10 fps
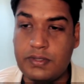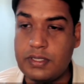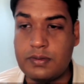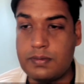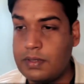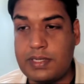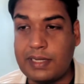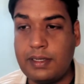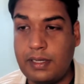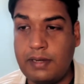is
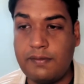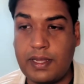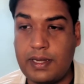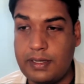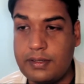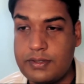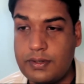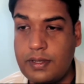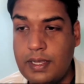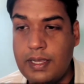technically infinite.
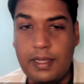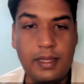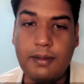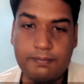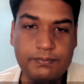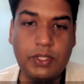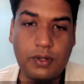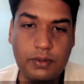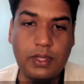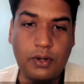So
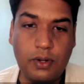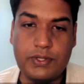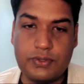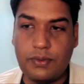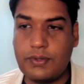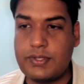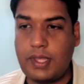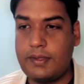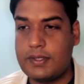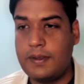you can always do those things.